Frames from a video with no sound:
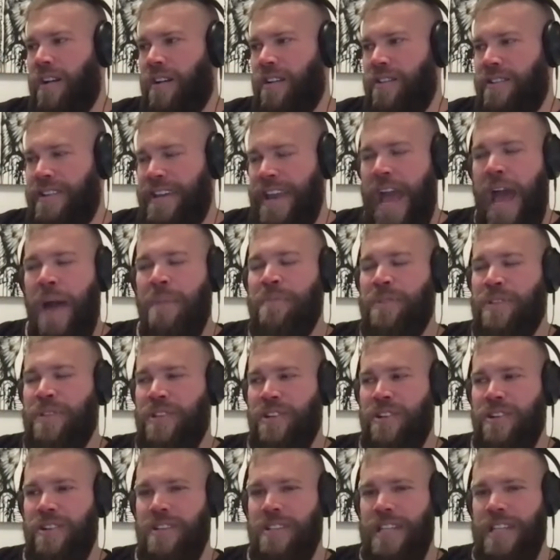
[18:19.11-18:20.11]
or
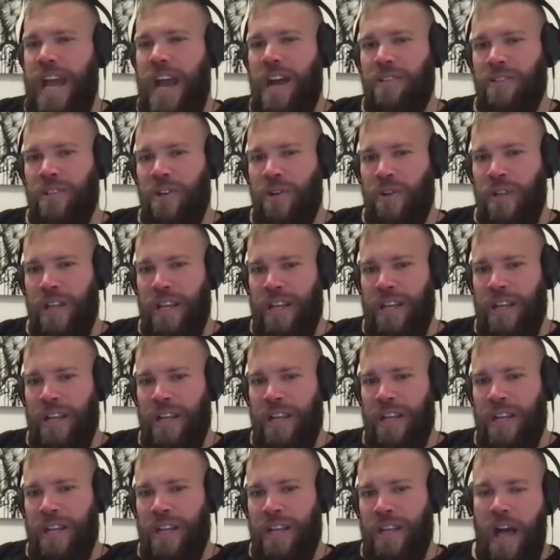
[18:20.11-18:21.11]
Napster and download like a
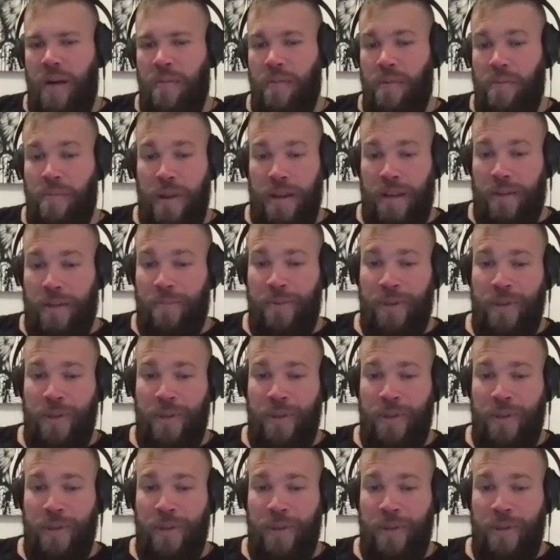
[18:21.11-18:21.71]
Metallica album,